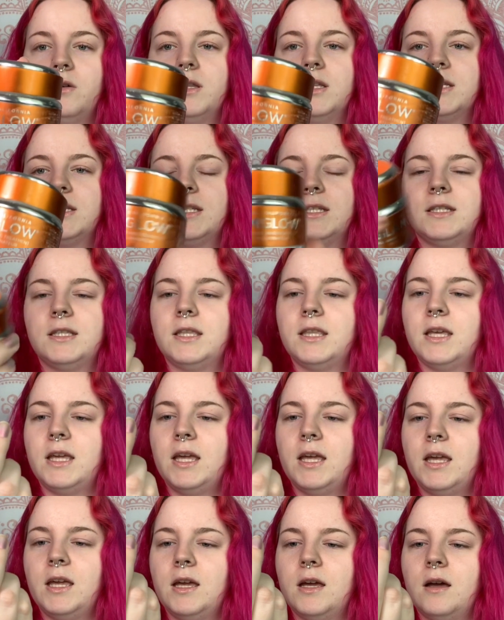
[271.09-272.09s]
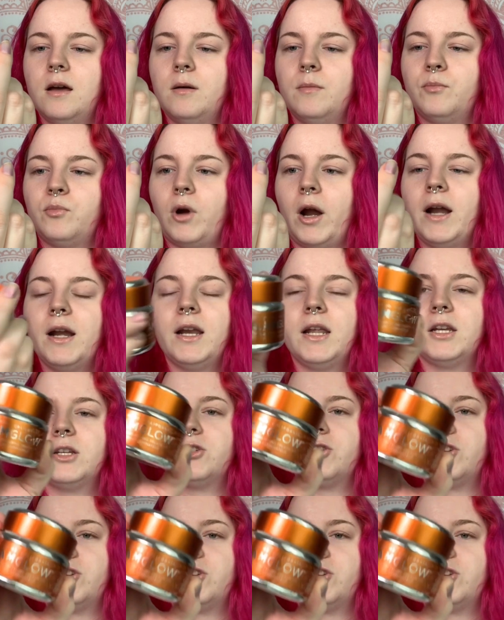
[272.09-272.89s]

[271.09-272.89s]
This is the brightening